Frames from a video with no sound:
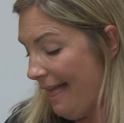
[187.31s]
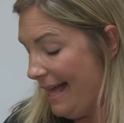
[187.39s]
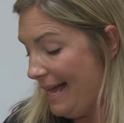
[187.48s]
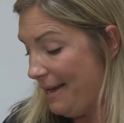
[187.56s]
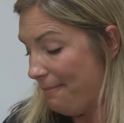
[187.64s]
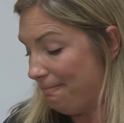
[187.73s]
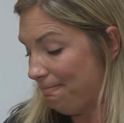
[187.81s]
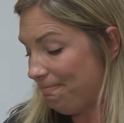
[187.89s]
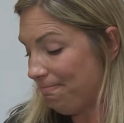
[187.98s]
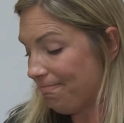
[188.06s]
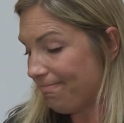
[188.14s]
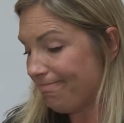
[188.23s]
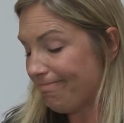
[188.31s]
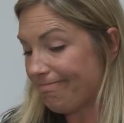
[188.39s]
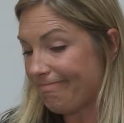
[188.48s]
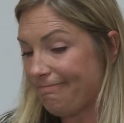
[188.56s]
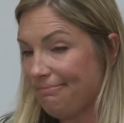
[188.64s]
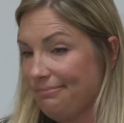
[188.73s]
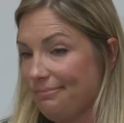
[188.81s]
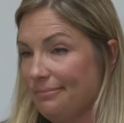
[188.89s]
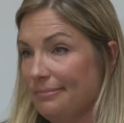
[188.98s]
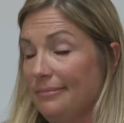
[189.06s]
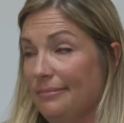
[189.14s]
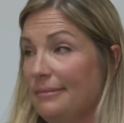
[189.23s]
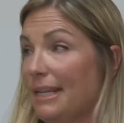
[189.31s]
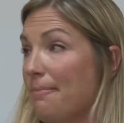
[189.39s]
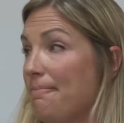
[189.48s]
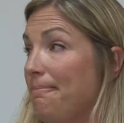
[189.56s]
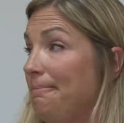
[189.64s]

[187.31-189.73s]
Yep.